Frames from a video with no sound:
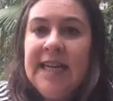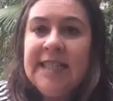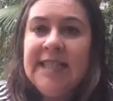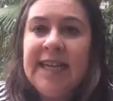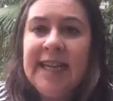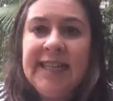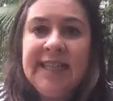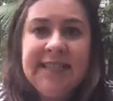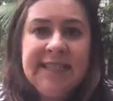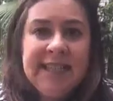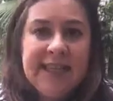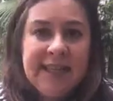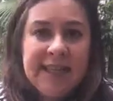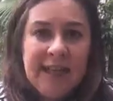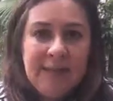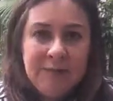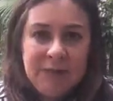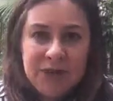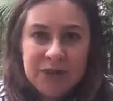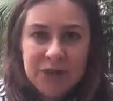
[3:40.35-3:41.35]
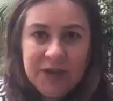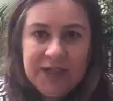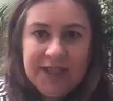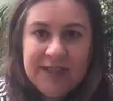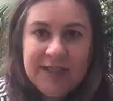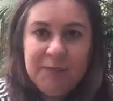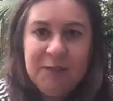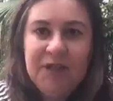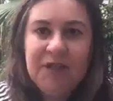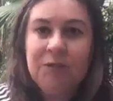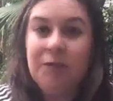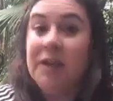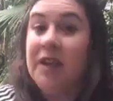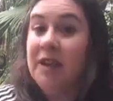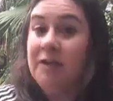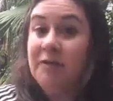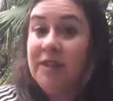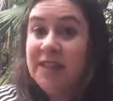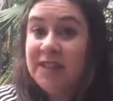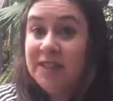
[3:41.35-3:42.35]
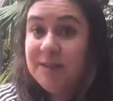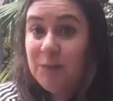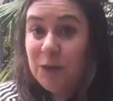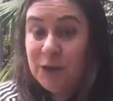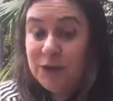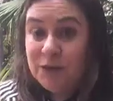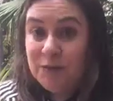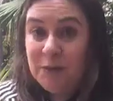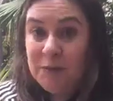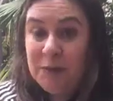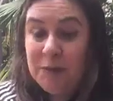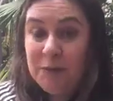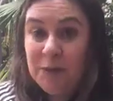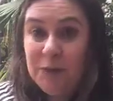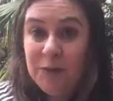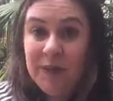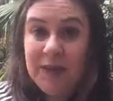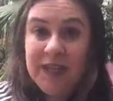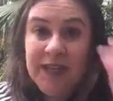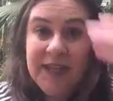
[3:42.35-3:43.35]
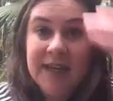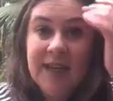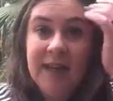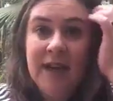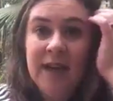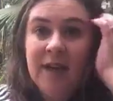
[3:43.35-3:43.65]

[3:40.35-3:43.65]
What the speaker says: taken down a couple of trees because we're getting ready to put a swimming pool in.